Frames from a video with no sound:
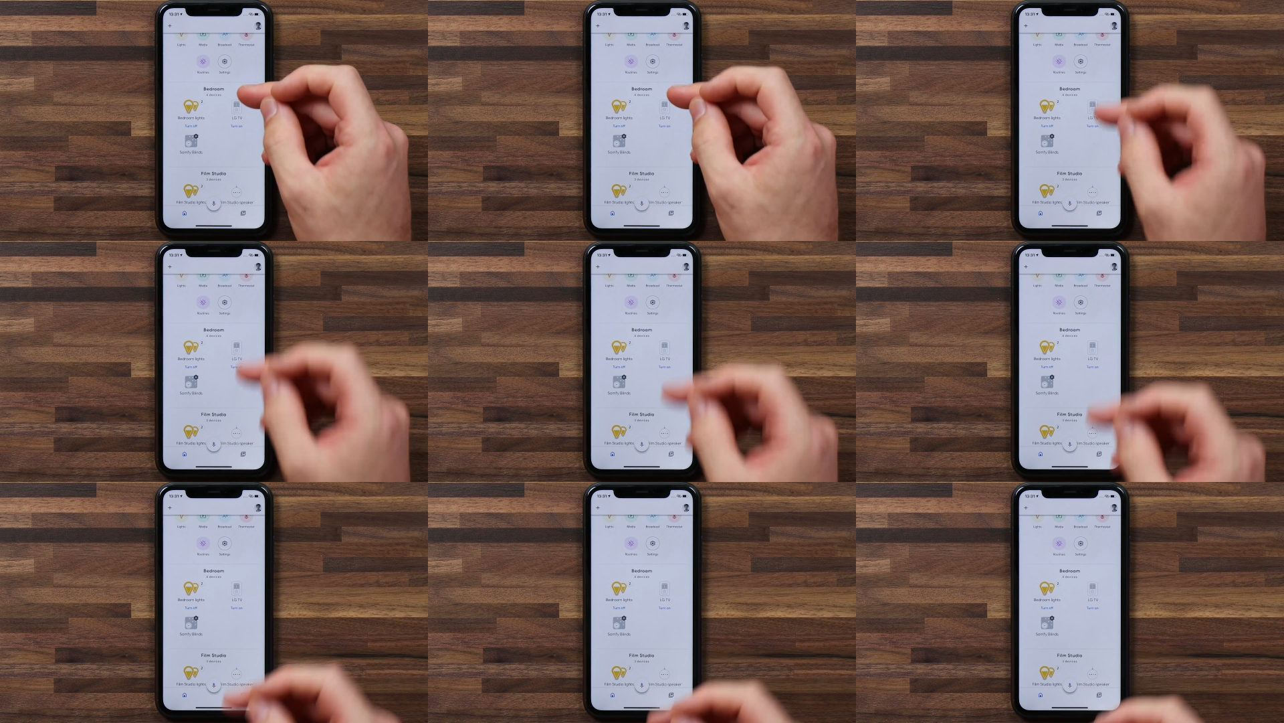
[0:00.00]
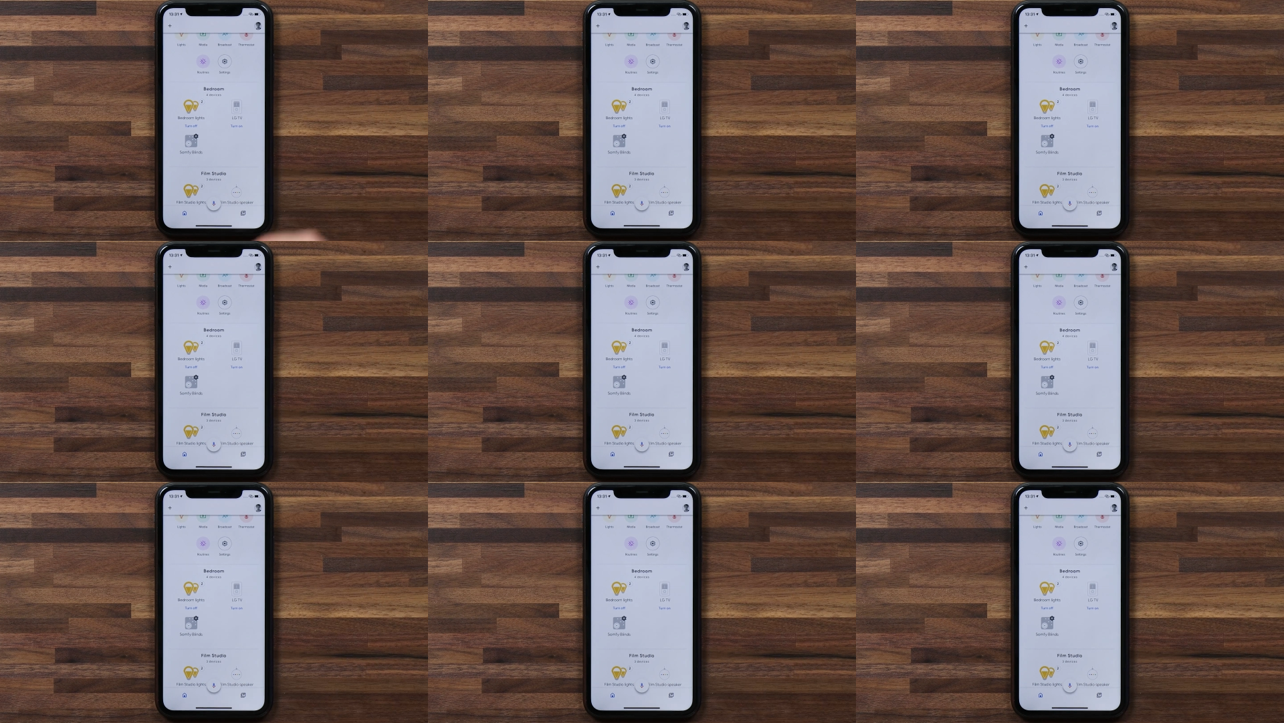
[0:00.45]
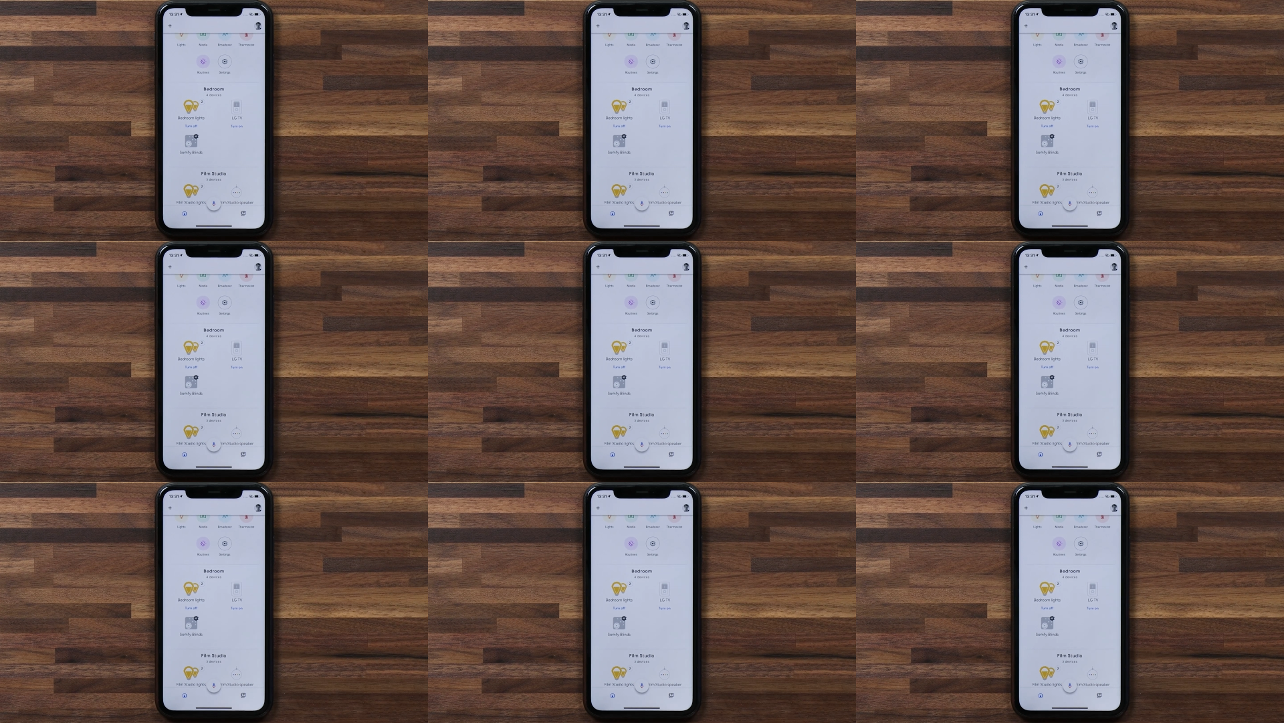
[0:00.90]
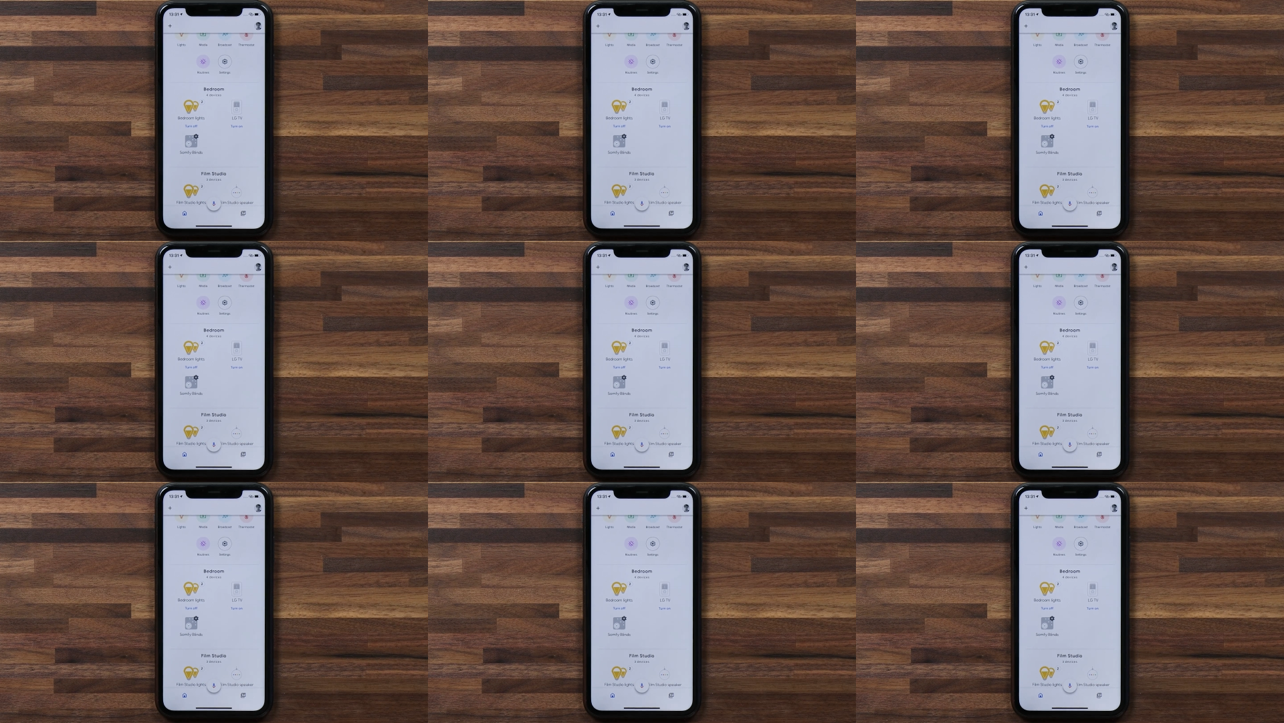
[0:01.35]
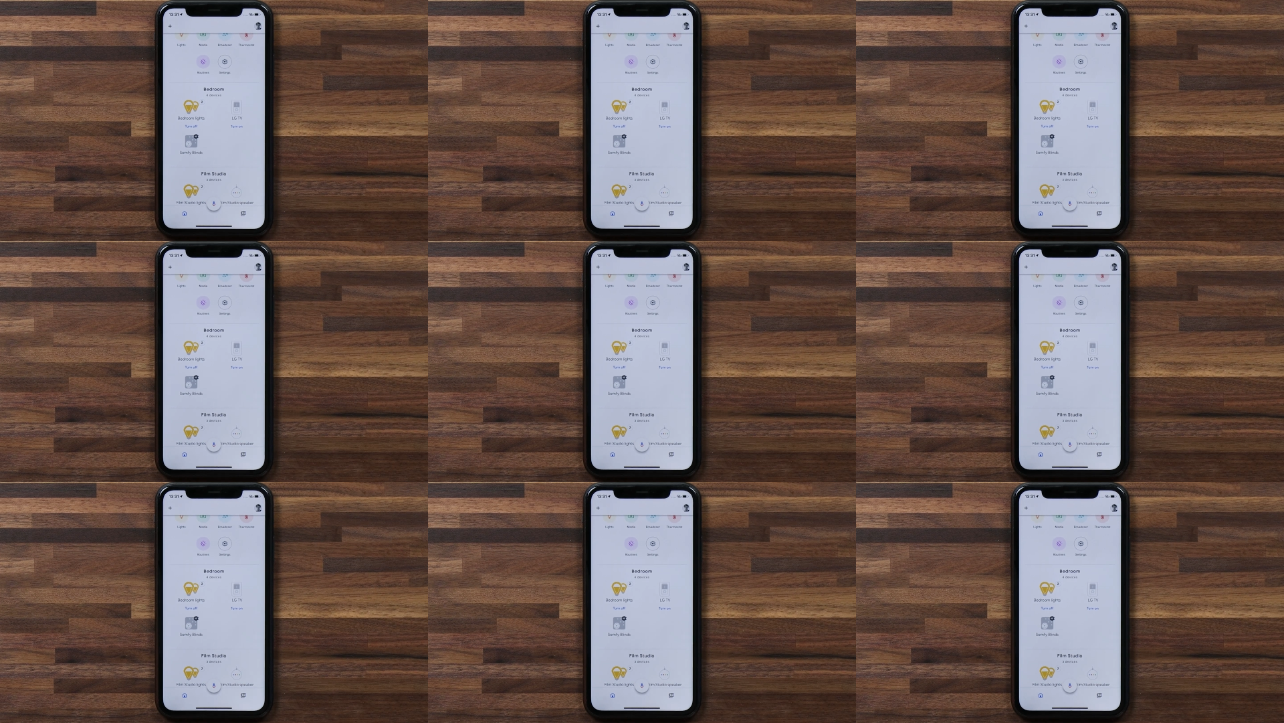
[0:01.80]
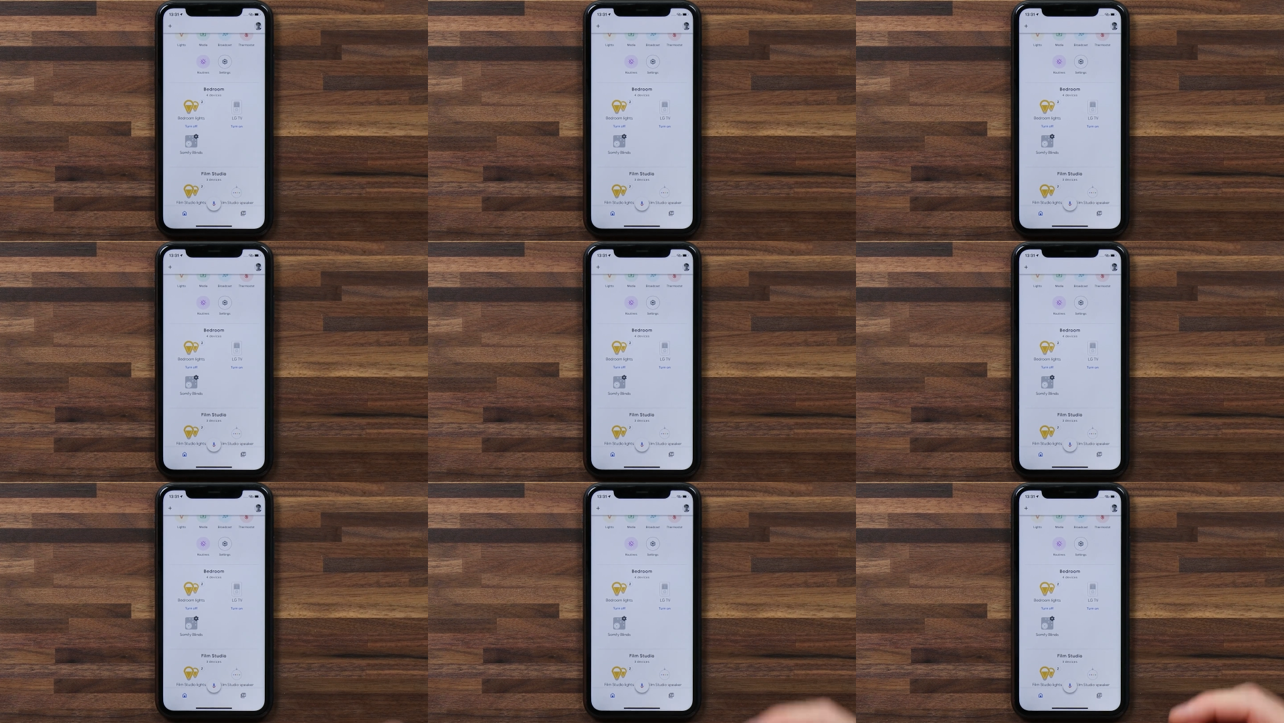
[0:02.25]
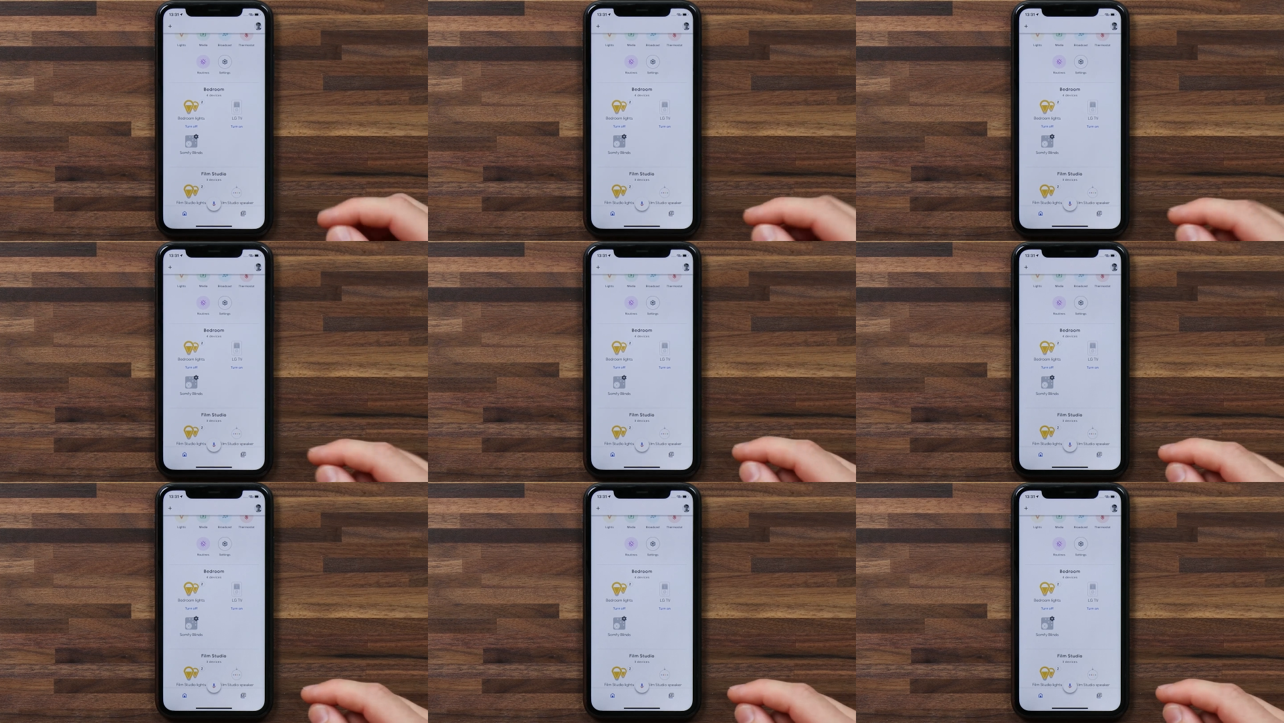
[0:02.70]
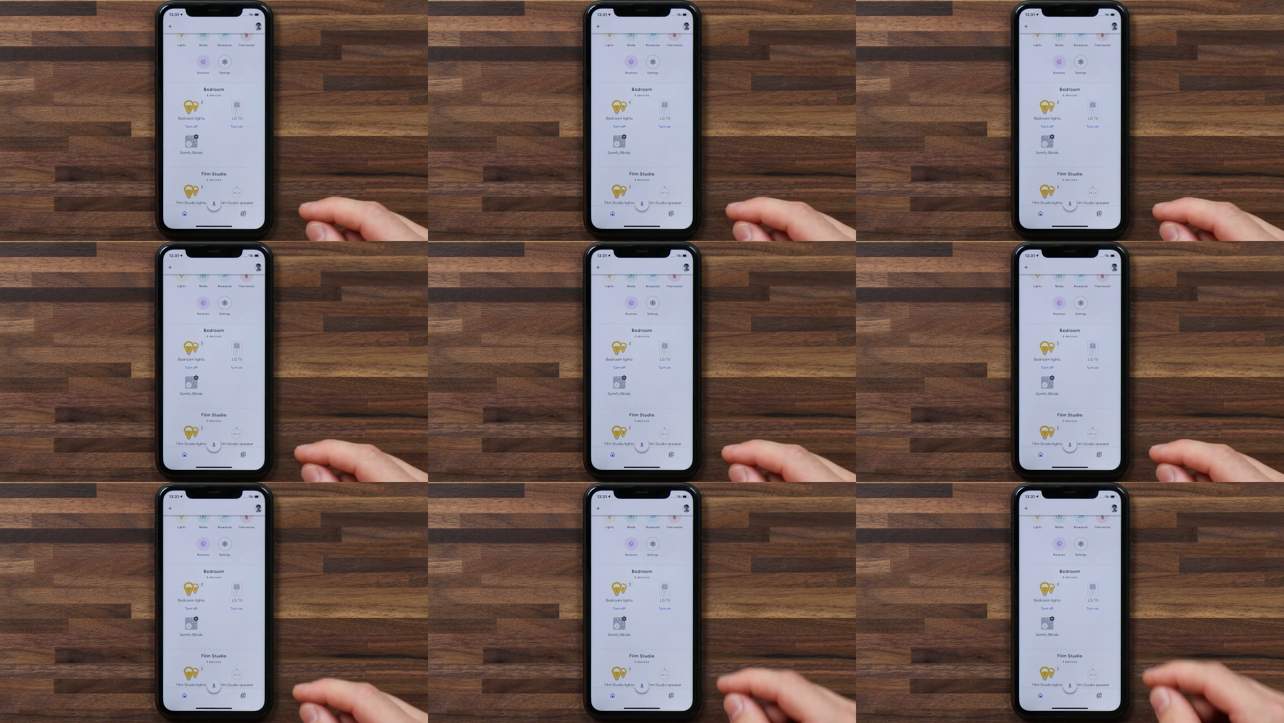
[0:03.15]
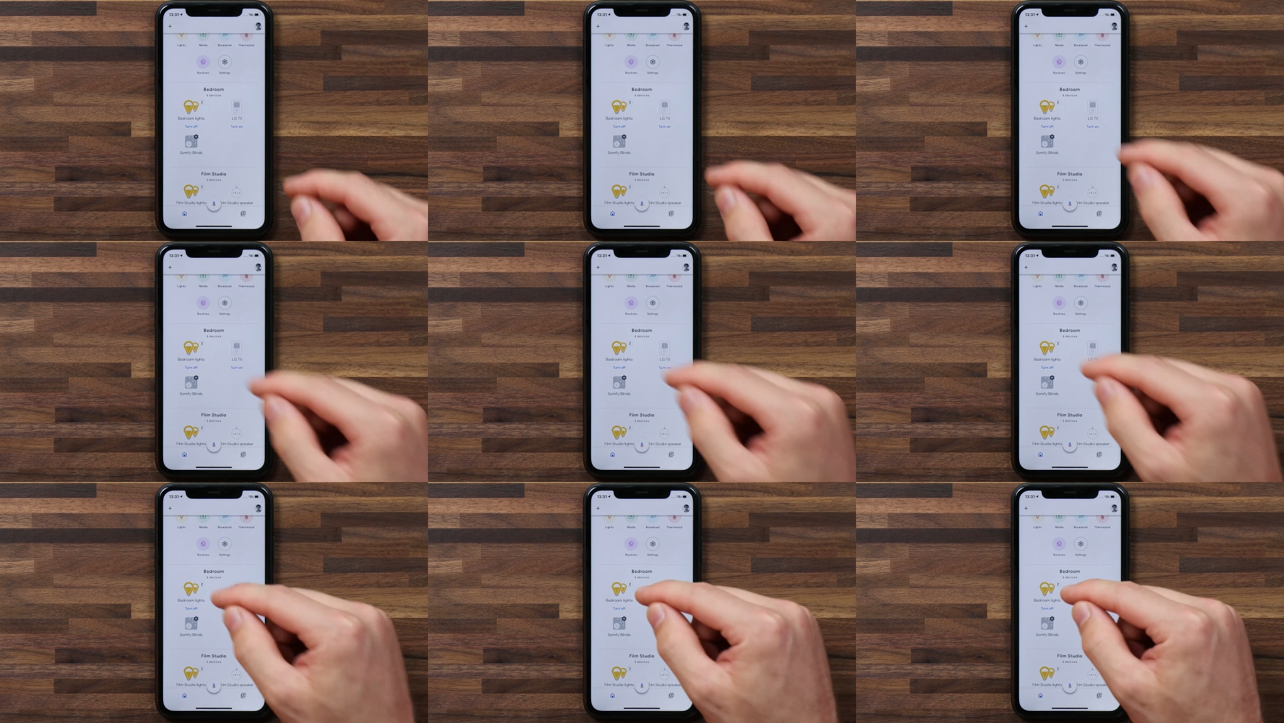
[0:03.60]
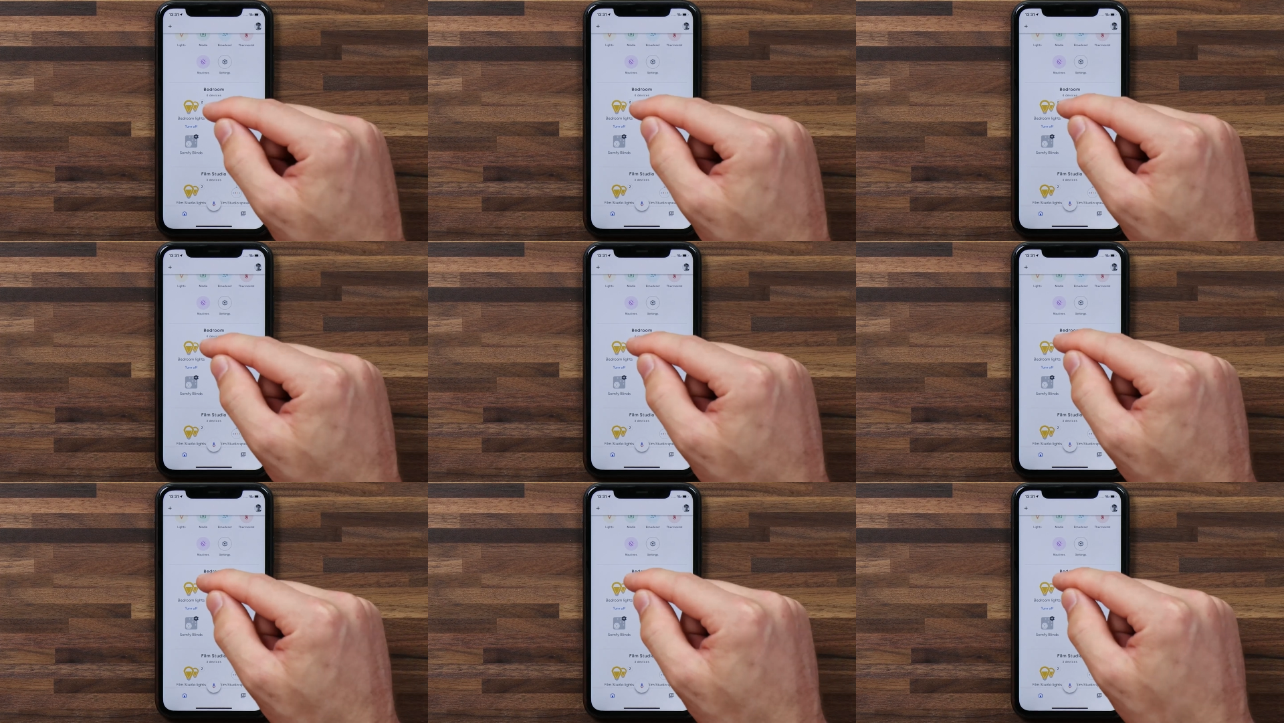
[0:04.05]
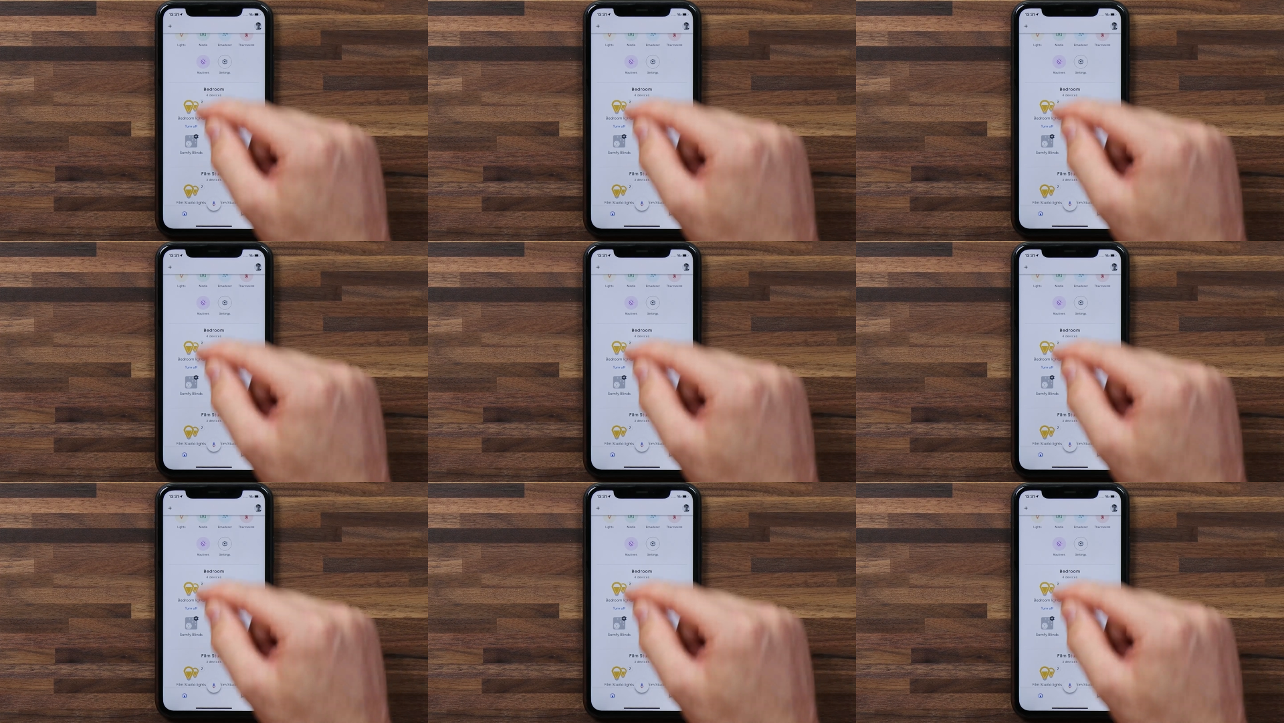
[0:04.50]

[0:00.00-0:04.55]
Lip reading: Nobody's mouth can be seen.